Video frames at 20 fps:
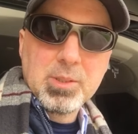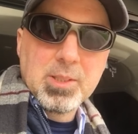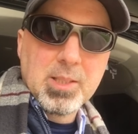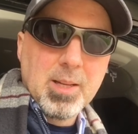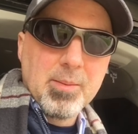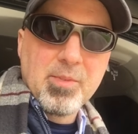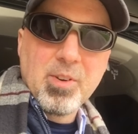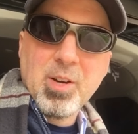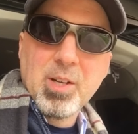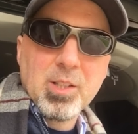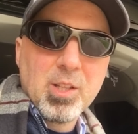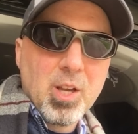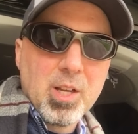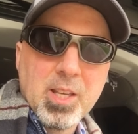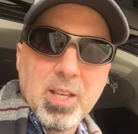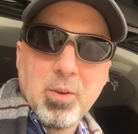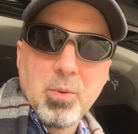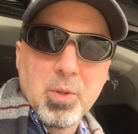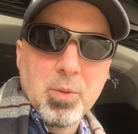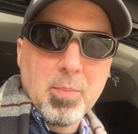I'm very
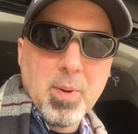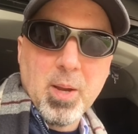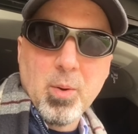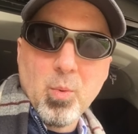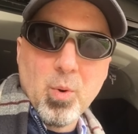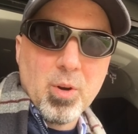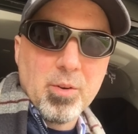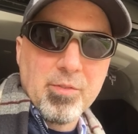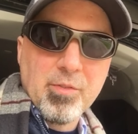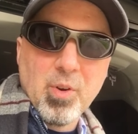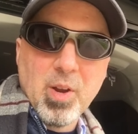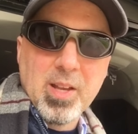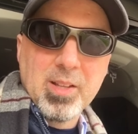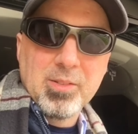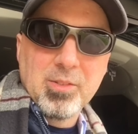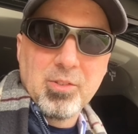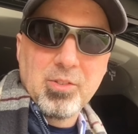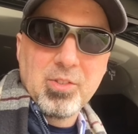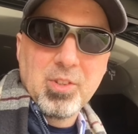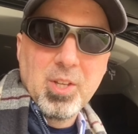lucky with my work
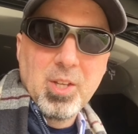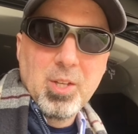friends,